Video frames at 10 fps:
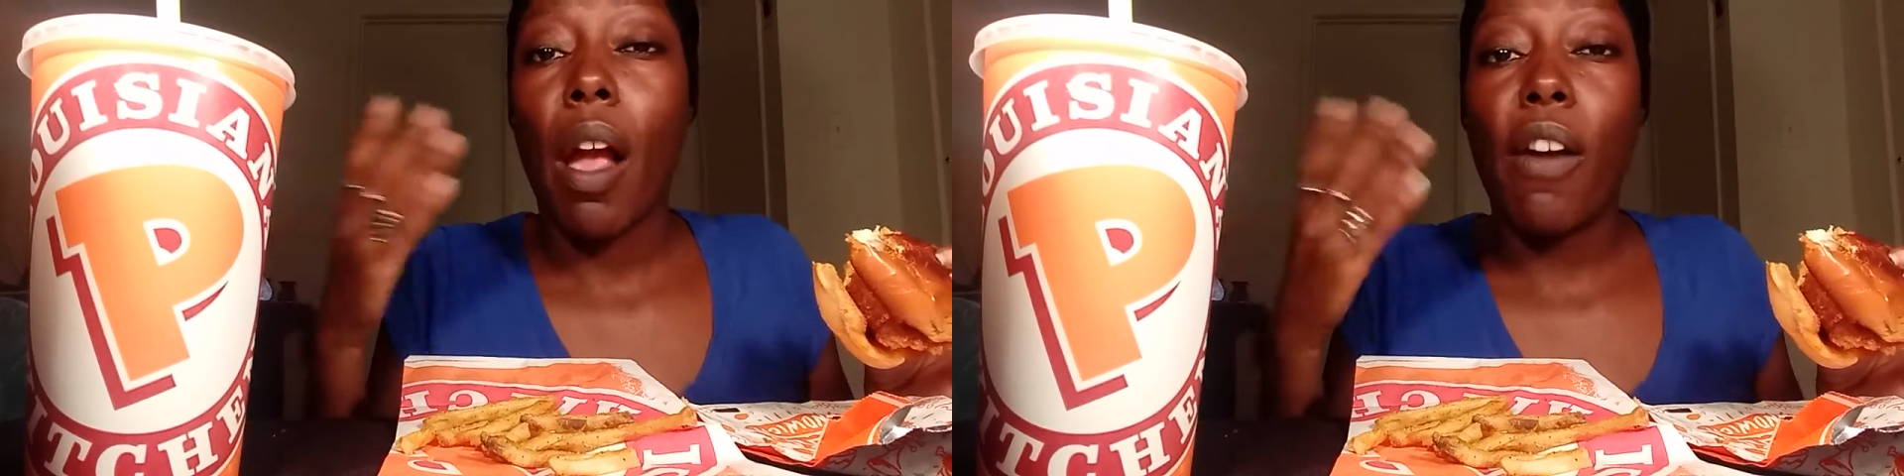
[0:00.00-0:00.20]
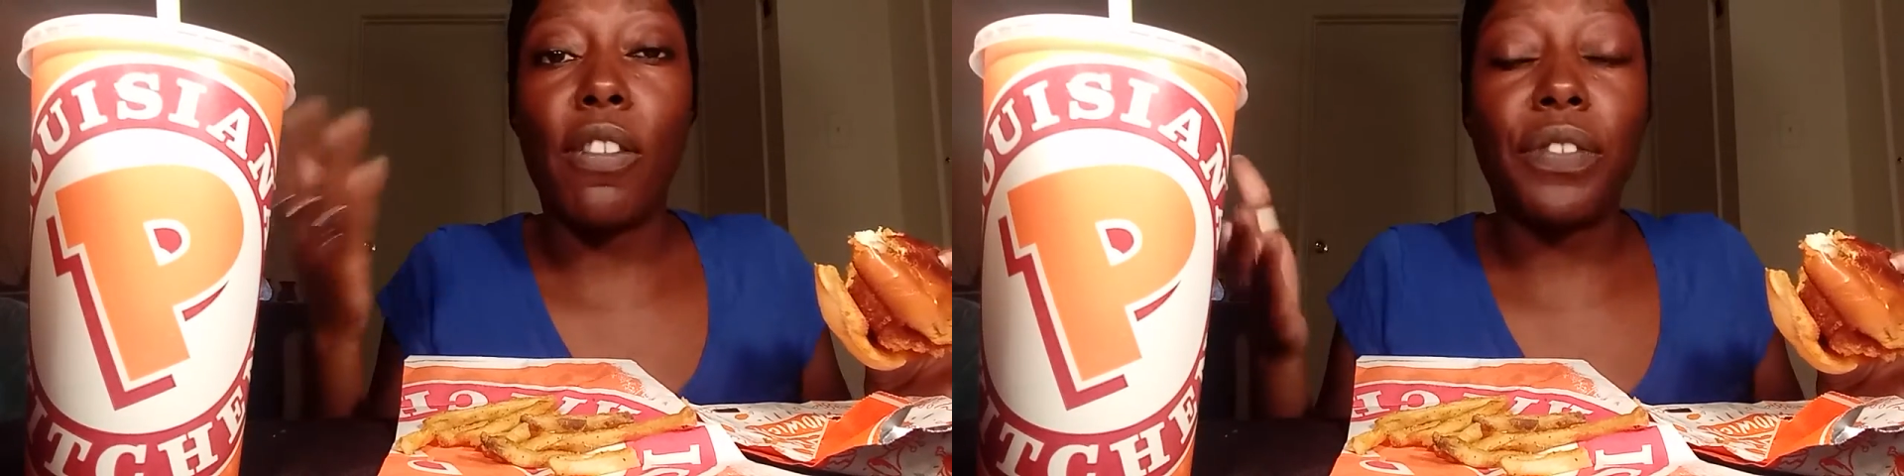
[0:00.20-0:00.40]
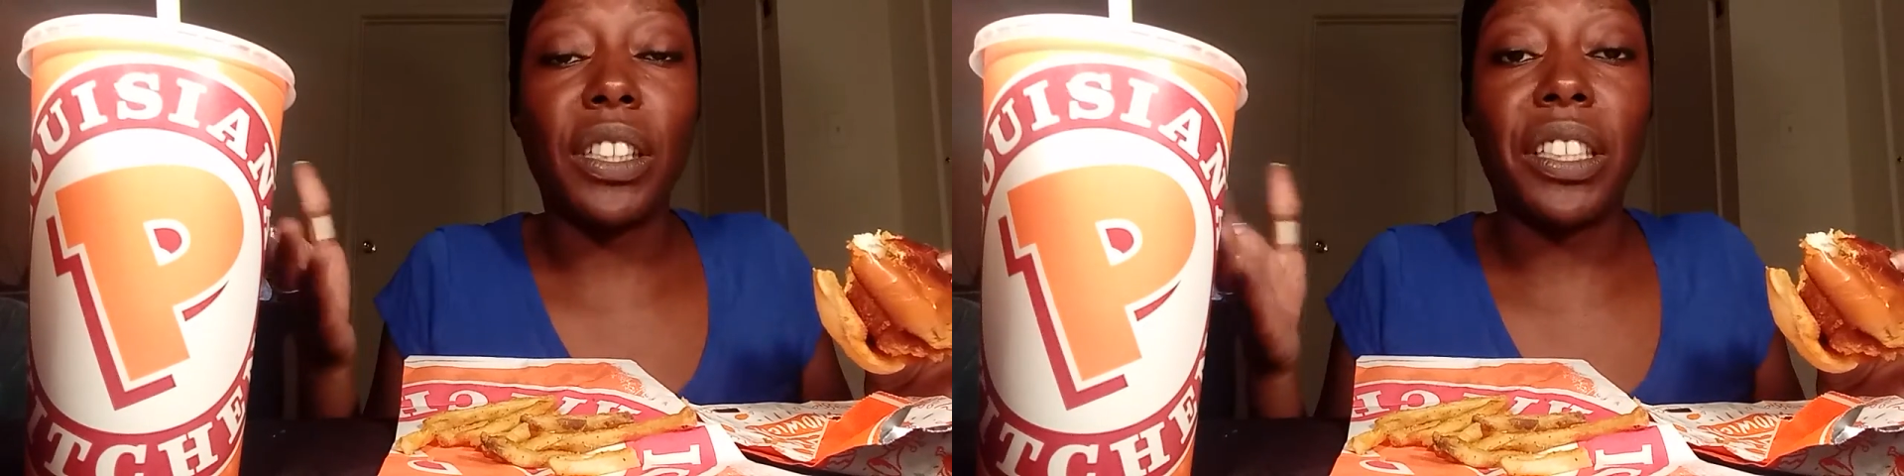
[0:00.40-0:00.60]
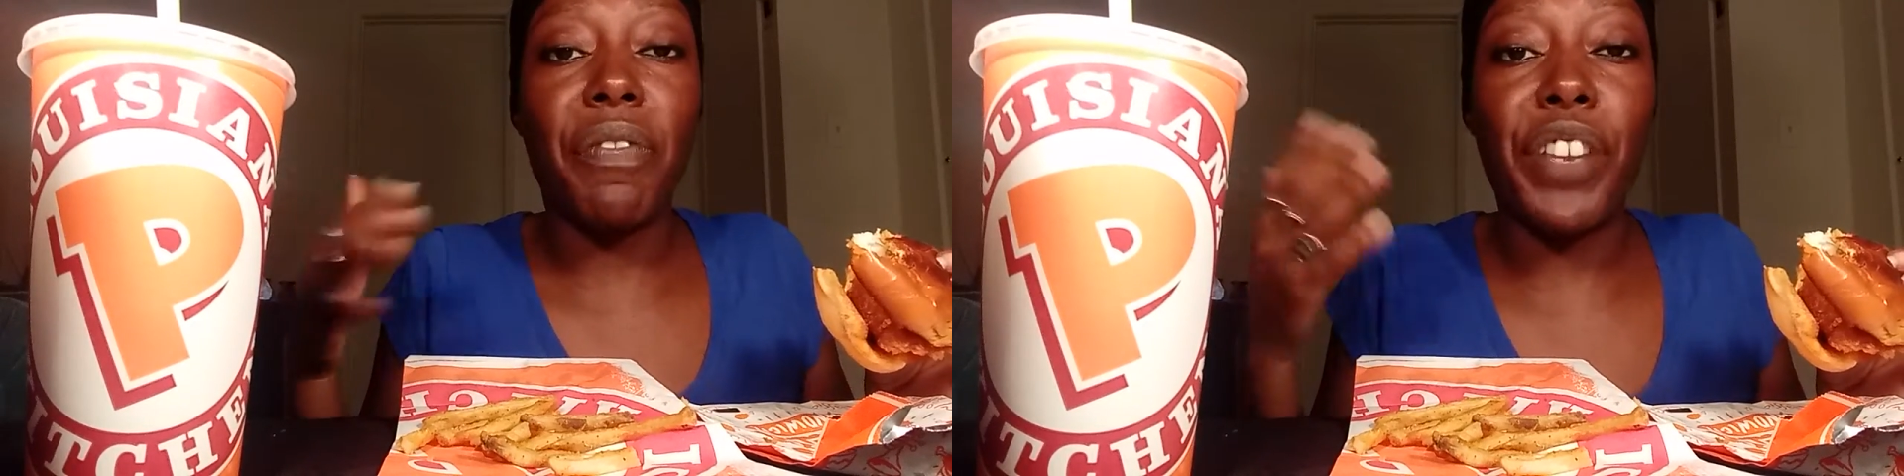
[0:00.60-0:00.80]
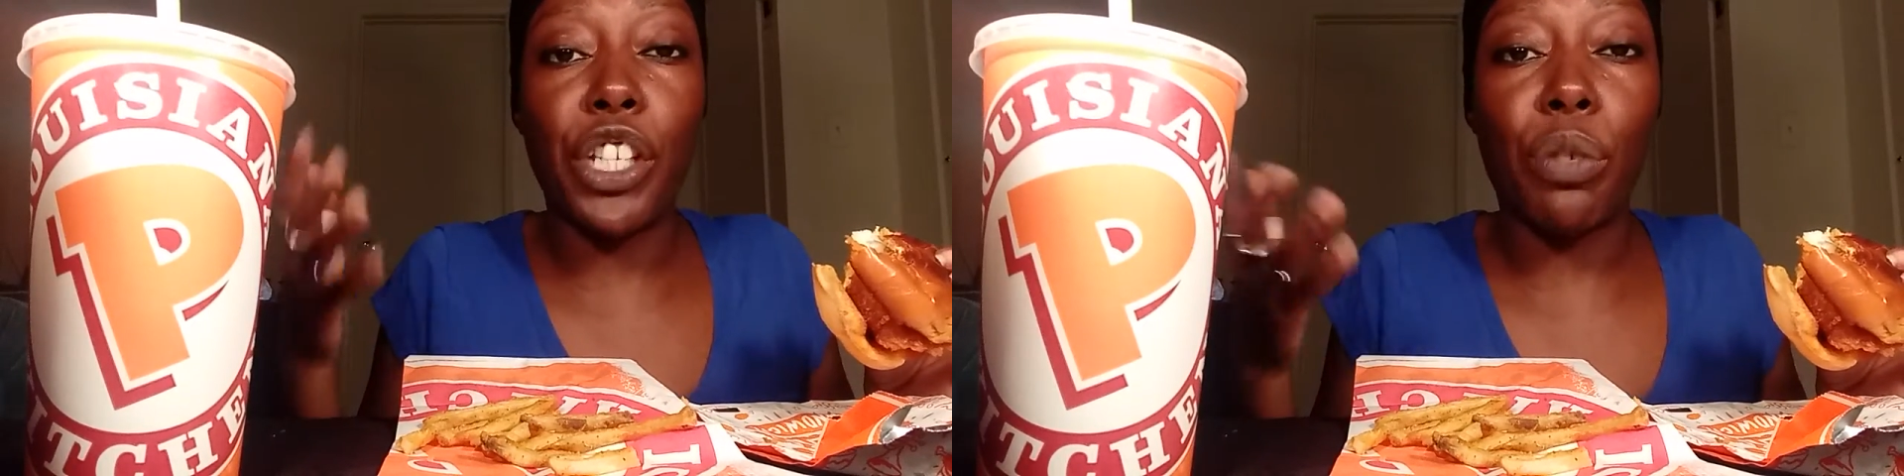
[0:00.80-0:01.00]
Hopefully the
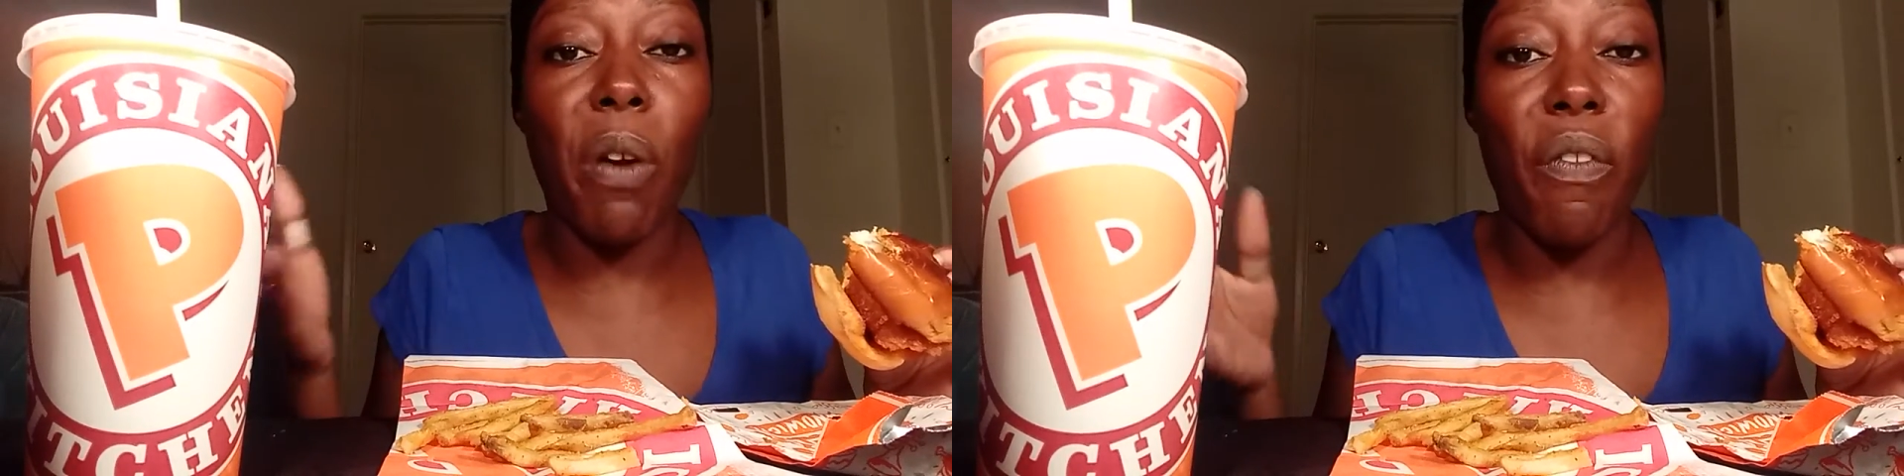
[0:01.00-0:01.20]
visual